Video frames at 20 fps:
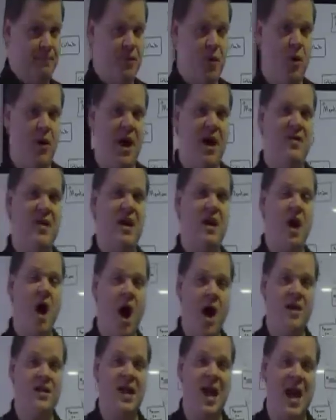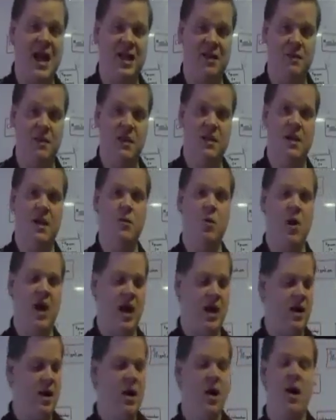Okay, they contact him in some
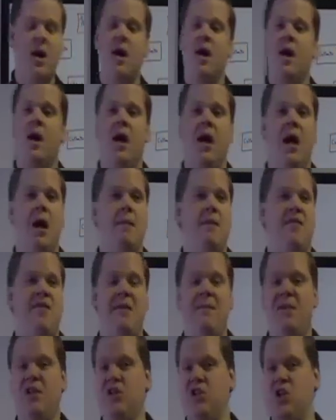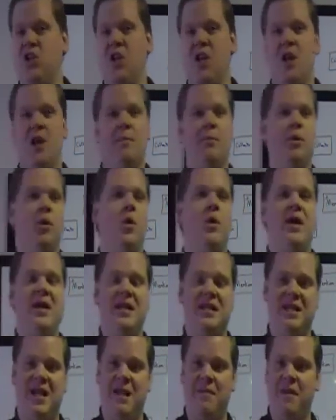way. If they mention an
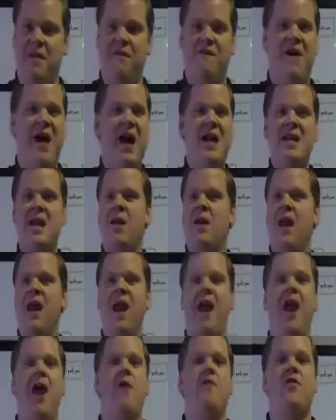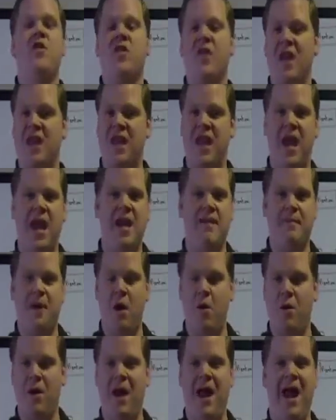employee's name, they find out everything they can
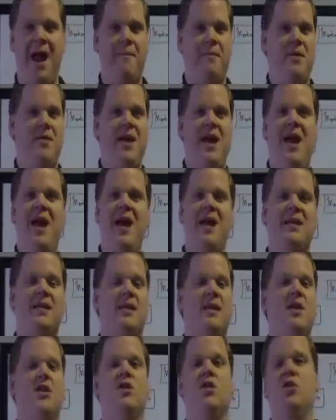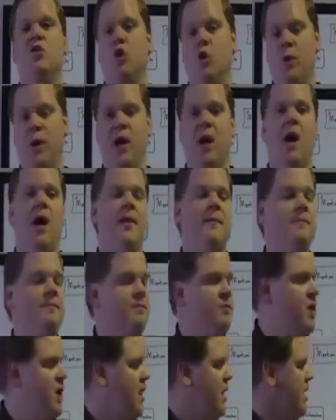about what happened. They ask things that are going on.
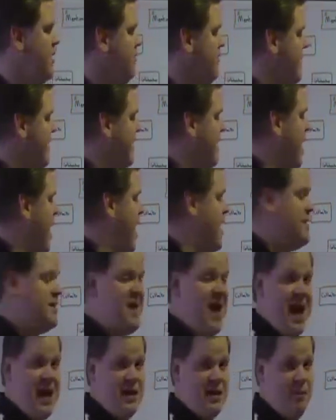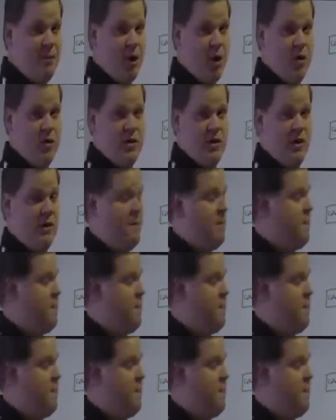And they contact the person.